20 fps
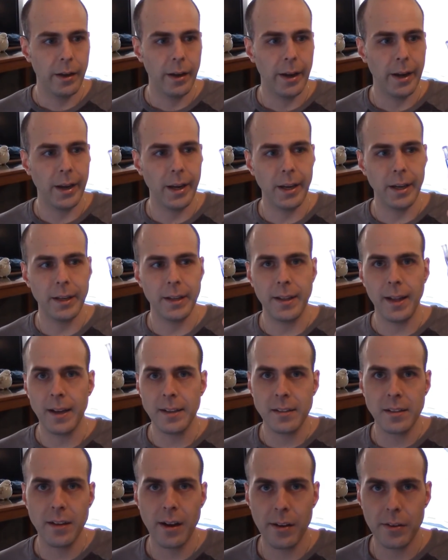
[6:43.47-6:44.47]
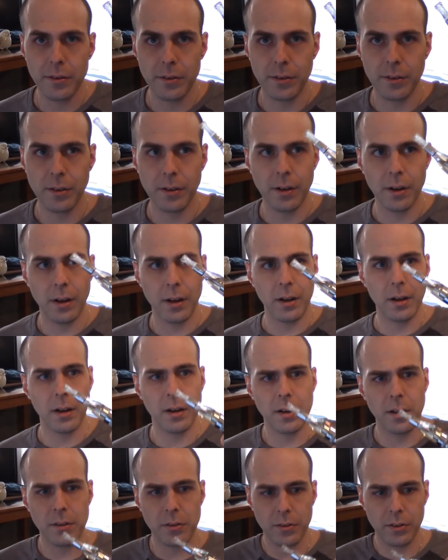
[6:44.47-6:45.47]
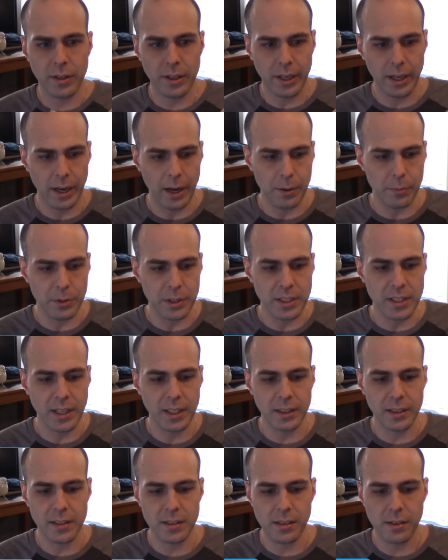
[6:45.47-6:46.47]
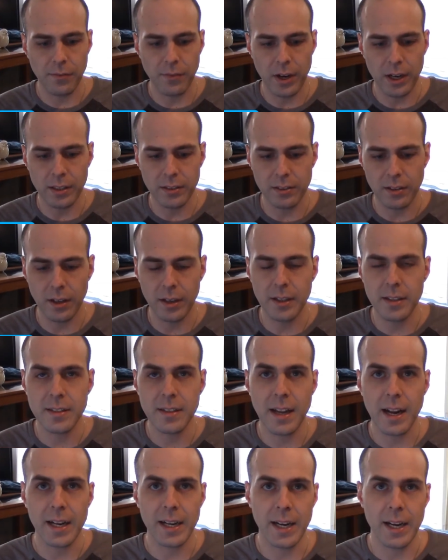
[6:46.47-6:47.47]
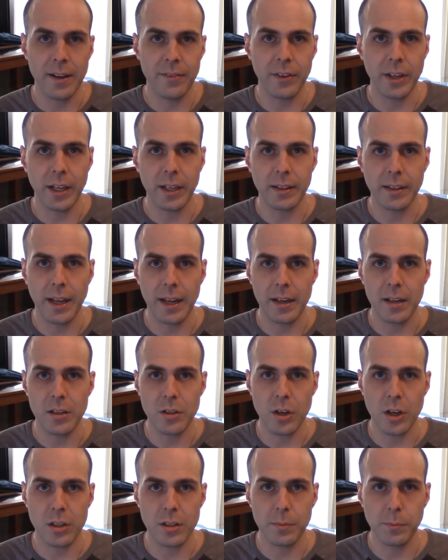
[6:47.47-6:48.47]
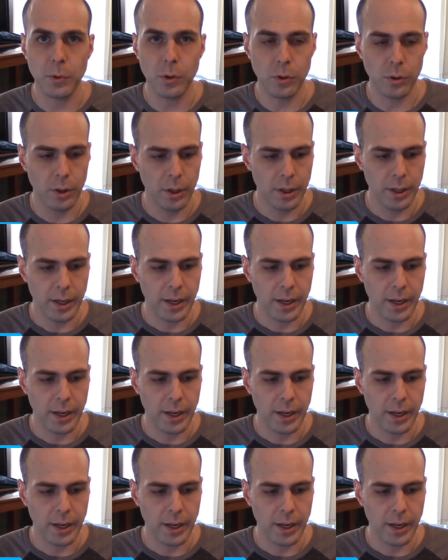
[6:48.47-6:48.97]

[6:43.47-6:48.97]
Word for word: And that's another, uh, another thing I would ding this device on is not having that adjustable